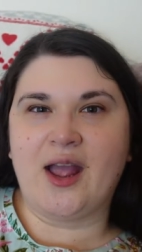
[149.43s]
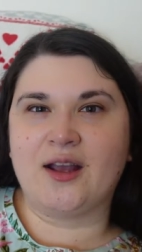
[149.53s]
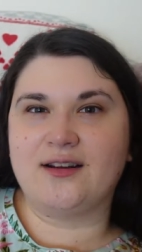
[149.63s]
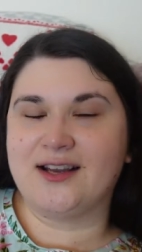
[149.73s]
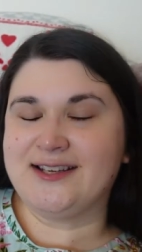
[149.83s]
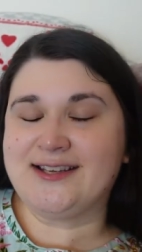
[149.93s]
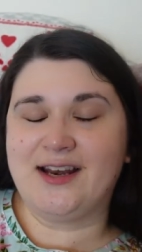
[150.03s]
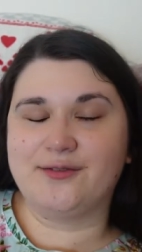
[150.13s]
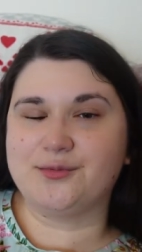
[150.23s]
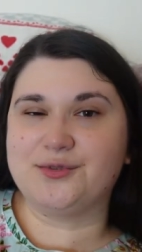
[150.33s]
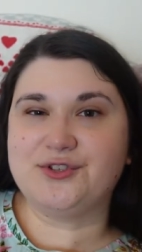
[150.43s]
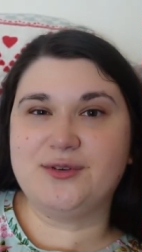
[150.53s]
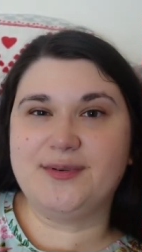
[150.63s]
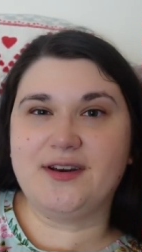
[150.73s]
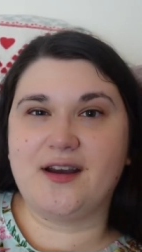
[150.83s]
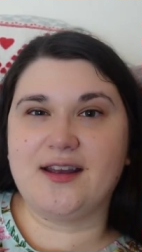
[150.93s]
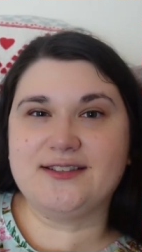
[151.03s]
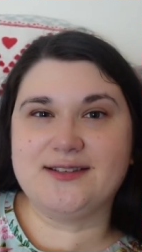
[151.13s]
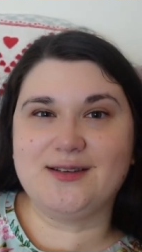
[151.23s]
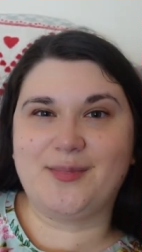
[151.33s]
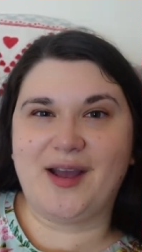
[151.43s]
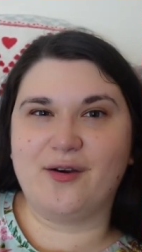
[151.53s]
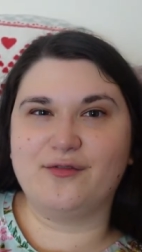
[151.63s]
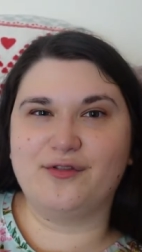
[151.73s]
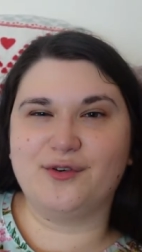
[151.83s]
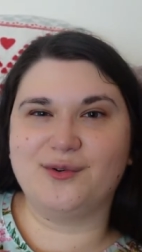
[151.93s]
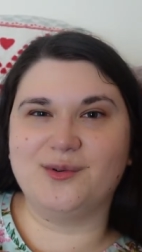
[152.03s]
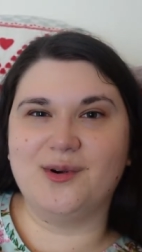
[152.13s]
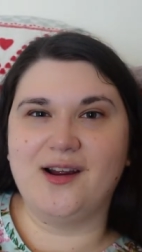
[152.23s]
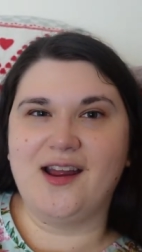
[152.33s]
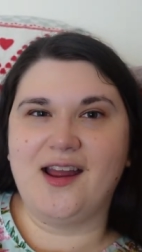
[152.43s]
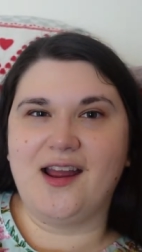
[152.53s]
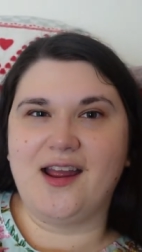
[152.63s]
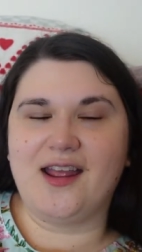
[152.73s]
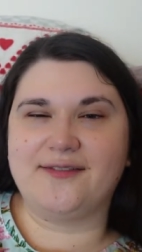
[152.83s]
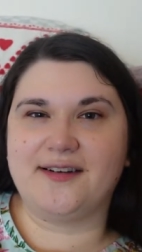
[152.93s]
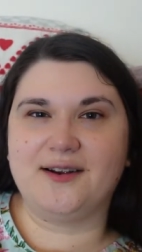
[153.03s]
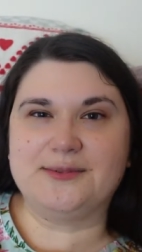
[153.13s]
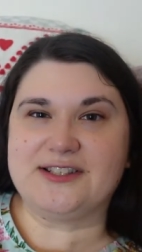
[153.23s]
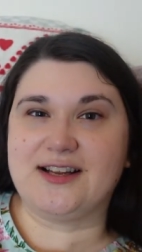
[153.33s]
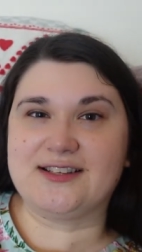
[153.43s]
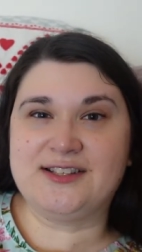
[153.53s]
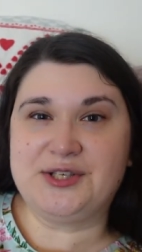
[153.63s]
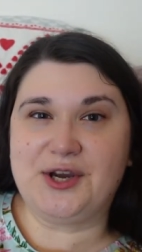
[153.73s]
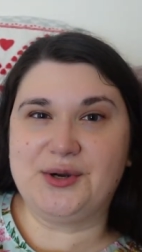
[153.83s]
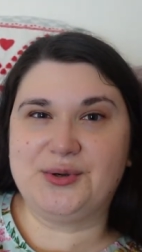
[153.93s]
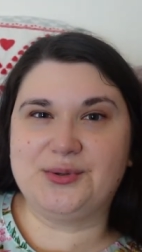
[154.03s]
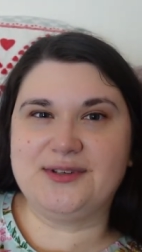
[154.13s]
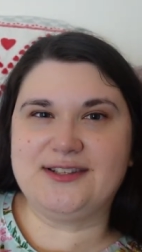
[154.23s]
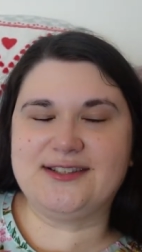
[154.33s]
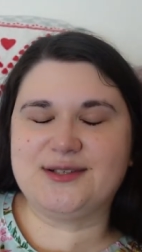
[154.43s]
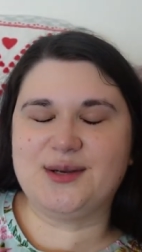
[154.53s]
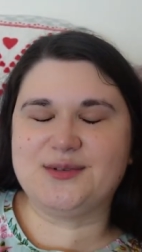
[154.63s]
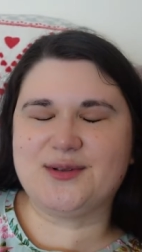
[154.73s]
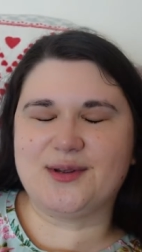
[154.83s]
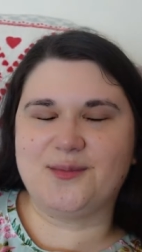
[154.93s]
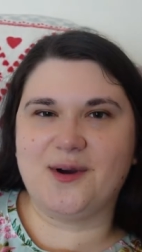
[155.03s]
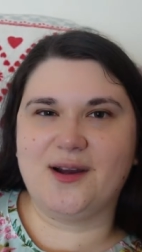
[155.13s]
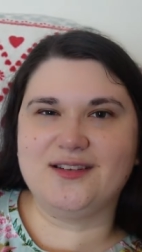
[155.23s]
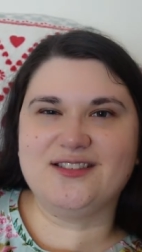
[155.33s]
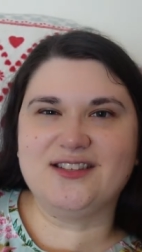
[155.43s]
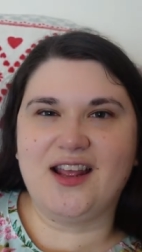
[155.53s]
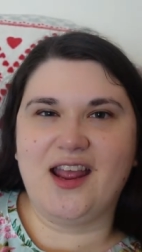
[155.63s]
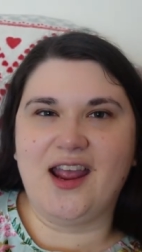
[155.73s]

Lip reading: Like I said, everyone was super nice and super helpful if I was like stuck or needed to know what something was.